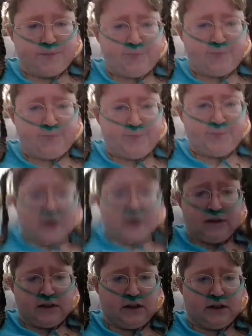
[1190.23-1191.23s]
But
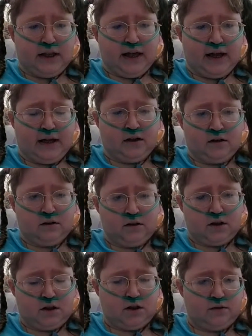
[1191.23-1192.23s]
up until
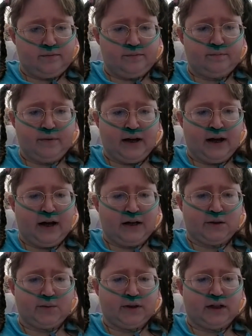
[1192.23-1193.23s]
then, my
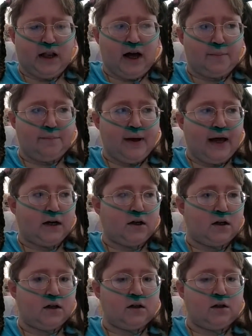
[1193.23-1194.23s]
eyes were a lot
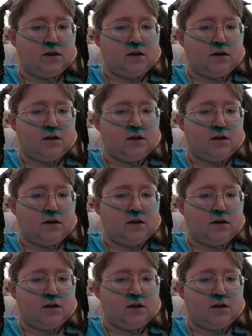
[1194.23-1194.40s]
better.